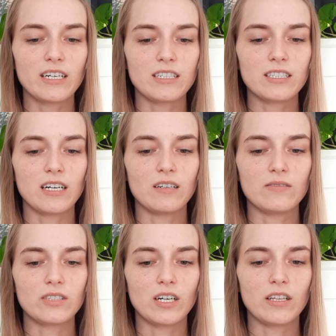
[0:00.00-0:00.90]

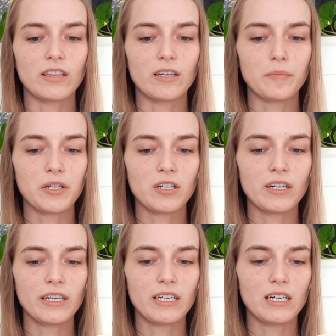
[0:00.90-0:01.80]
ourselves on the
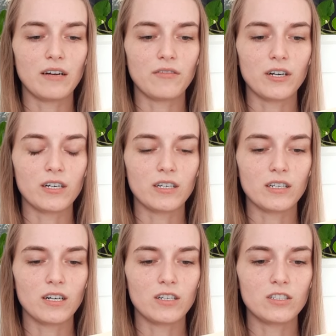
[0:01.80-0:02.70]
purity of our
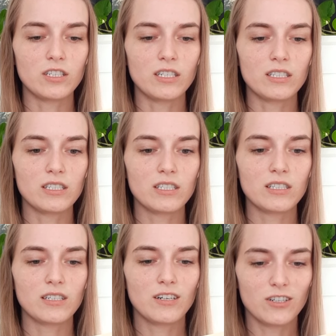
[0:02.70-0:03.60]

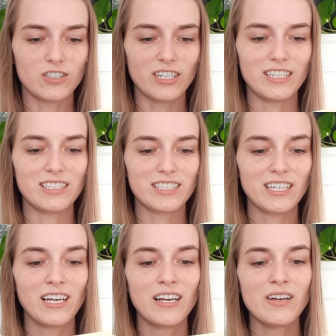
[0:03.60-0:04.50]
conscience,
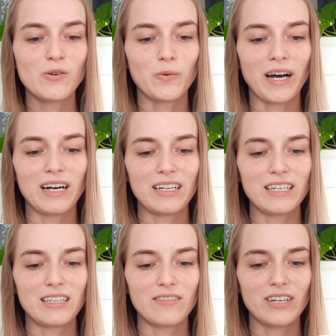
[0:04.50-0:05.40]
while
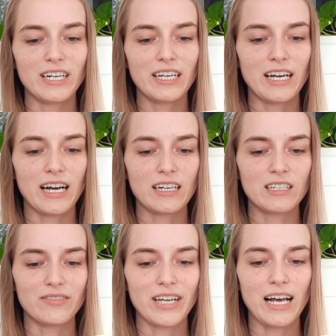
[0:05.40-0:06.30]
in the very act
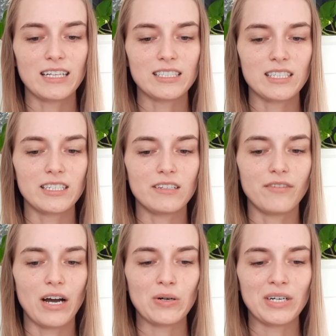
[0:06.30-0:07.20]
of callously
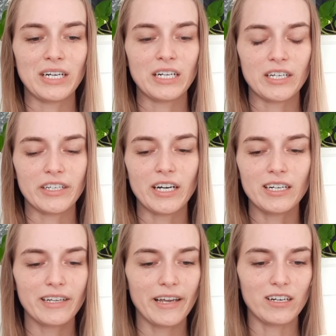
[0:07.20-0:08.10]
devouring a
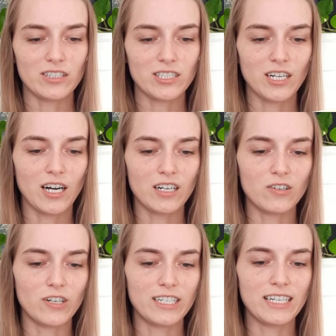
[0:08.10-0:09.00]
young kale stalk
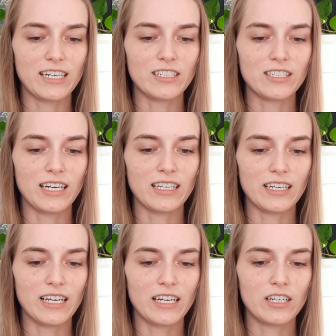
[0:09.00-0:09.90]
or a tender,
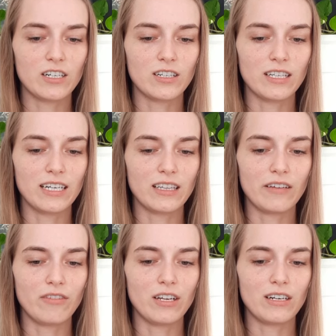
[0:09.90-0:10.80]
delicate, curling,
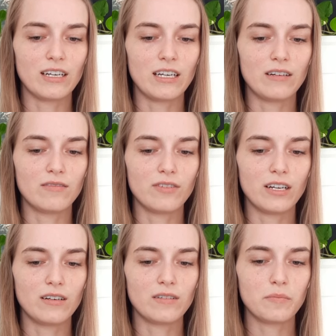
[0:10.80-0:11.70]
living
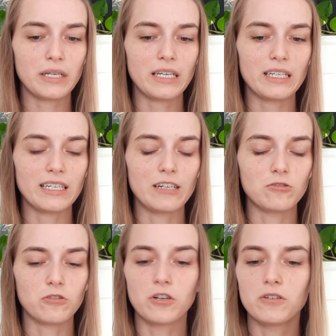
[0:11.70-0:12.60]
infant pea
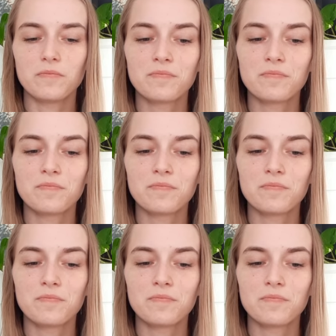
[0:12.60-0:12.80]
tendril.